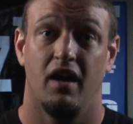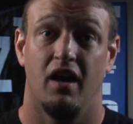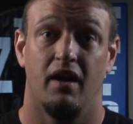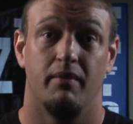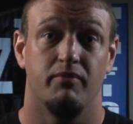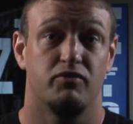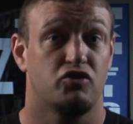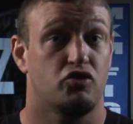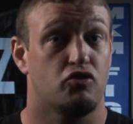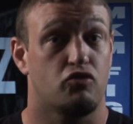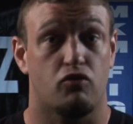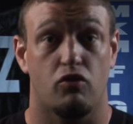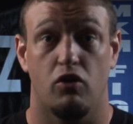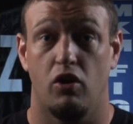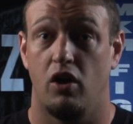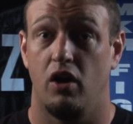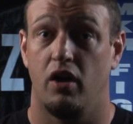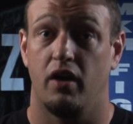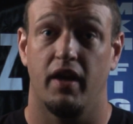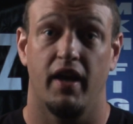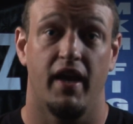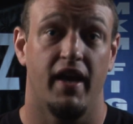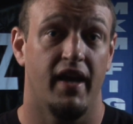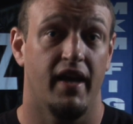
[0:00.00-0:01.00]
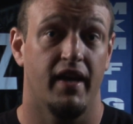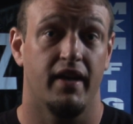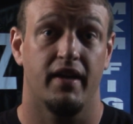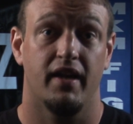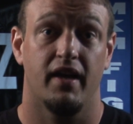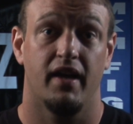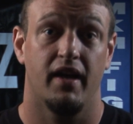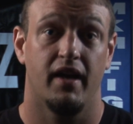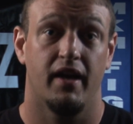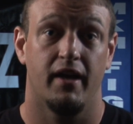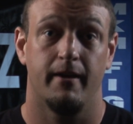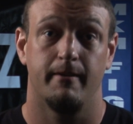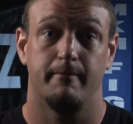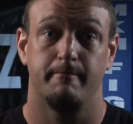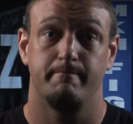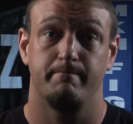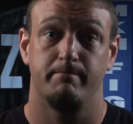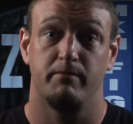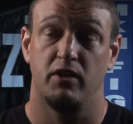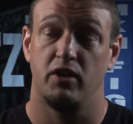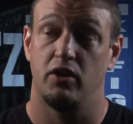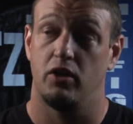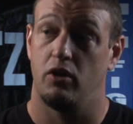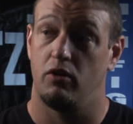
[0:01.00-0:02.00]
strong, and
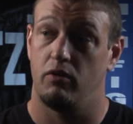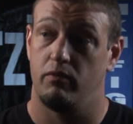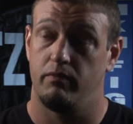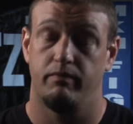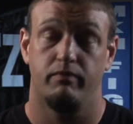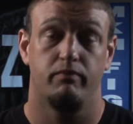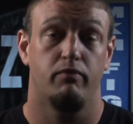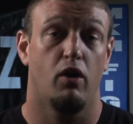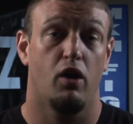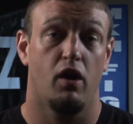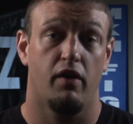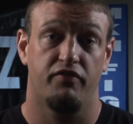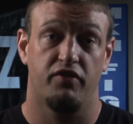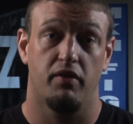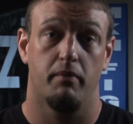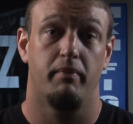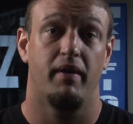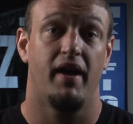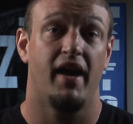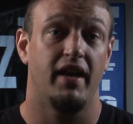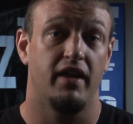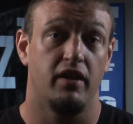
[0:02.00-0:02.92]
off the bat,